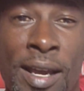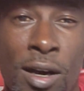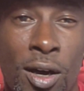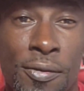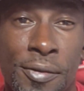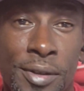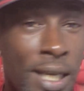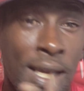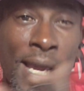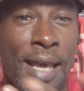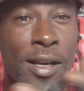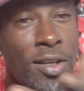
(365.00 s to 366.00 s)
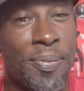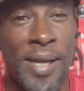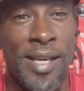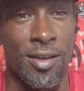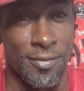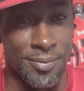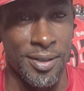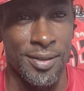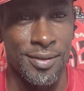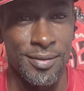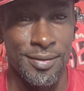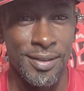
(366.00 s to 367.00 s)
playoff. He ain't had a good playoff, bro.
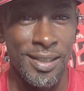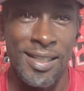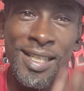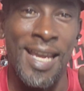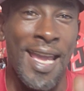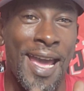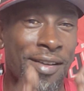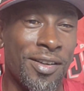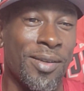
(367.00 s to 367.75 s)
He ain't had a